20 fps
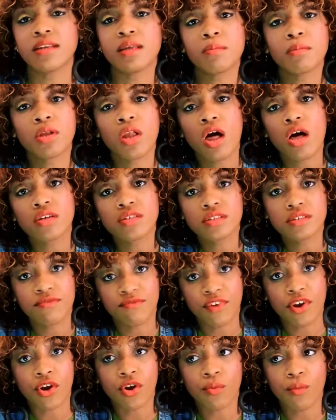the lip gloss
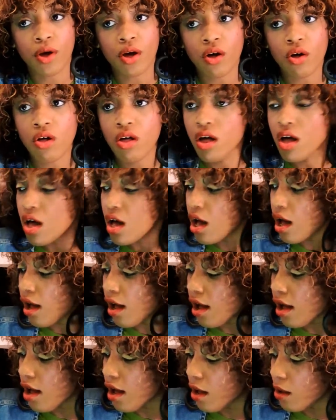very well.
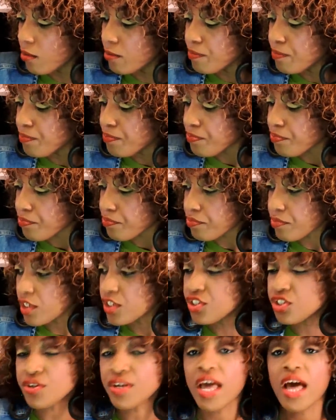Um,
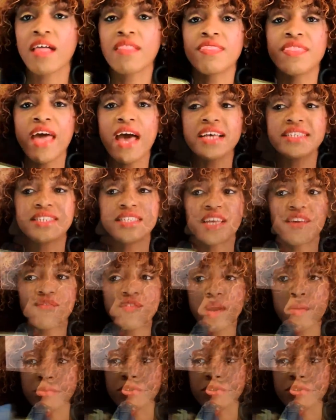so yeah, that's gift